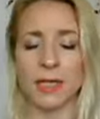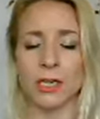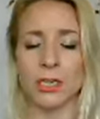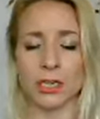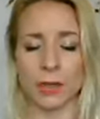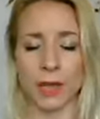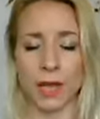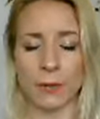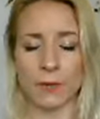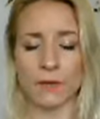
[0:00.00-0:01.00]
And show you
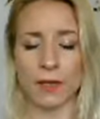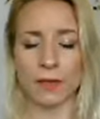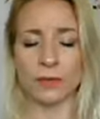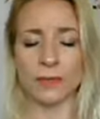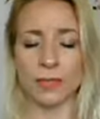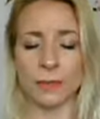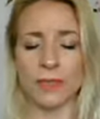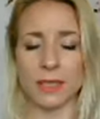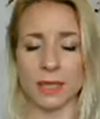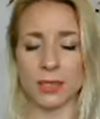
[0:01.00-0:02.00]
how it feels to be
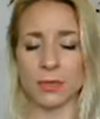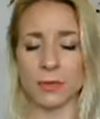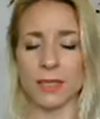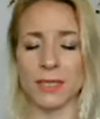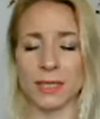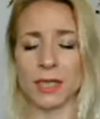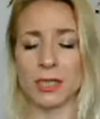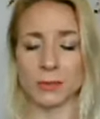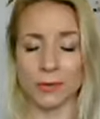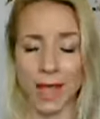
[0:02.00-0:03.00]
sensual and
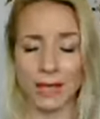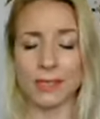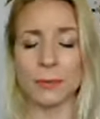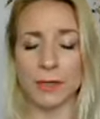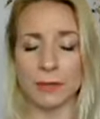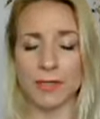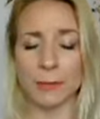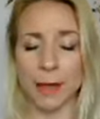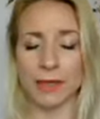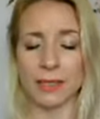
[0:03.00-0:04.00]
sexual and be
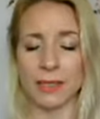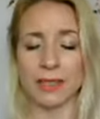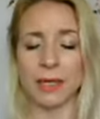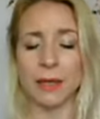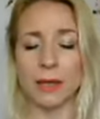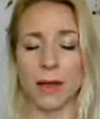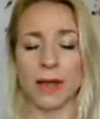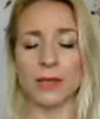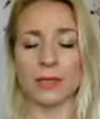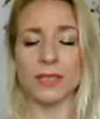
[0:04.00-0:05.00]
respected
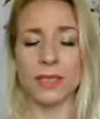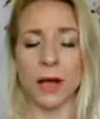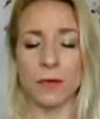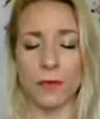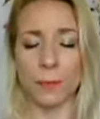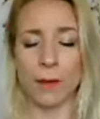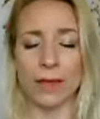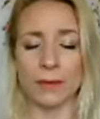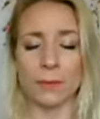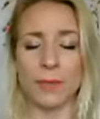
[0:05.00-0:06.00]
by yourself and
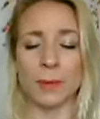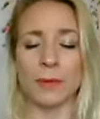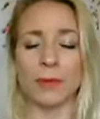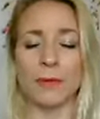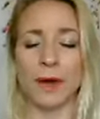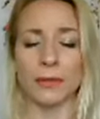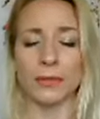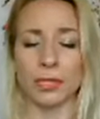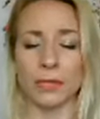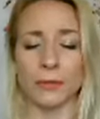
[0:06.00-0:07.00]
by the people
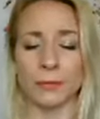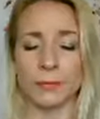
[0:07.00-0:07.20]
around you.